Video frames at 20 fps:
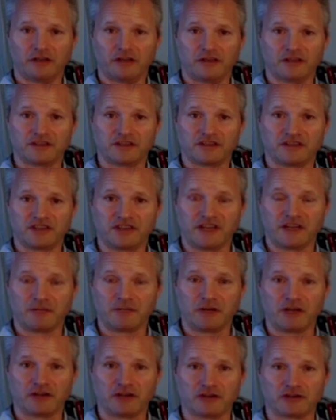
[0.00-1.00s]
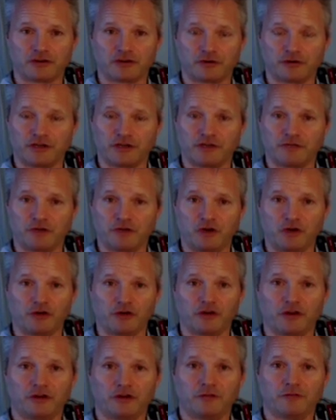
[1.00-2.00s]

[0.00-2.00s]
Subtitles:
This is an A minor Dorian mode,